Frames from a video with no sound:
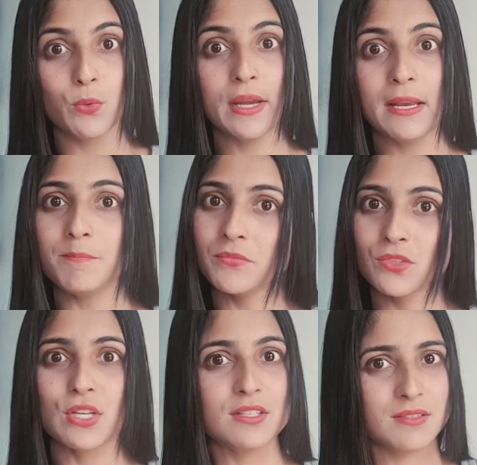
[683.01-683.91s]
Okay,
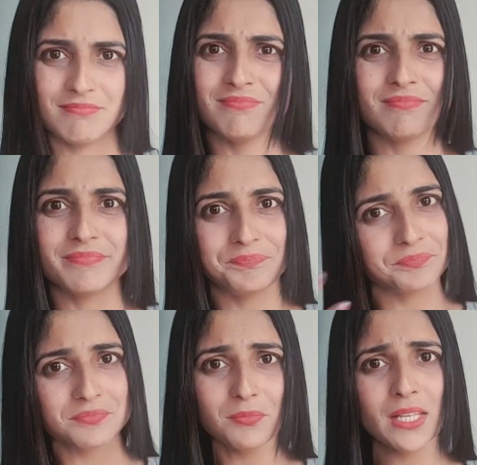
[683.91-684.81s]
just
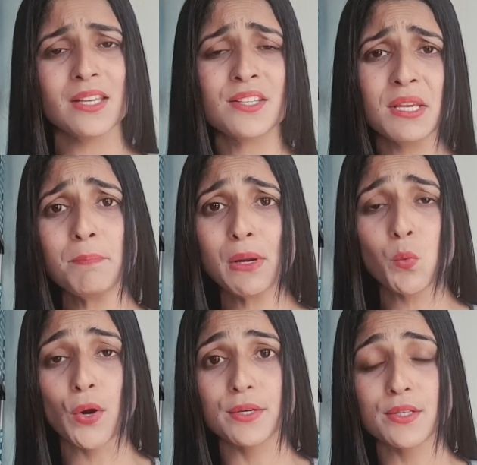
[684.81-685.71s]
simple
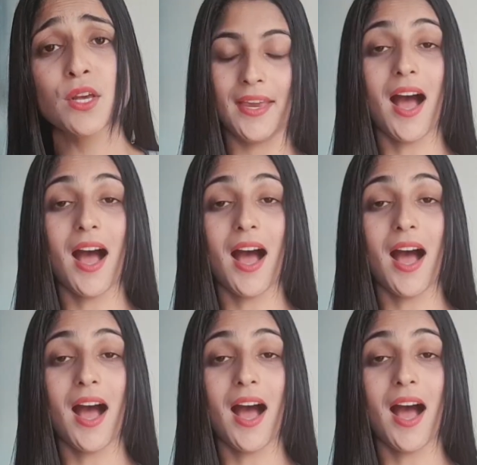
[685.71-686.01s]
words.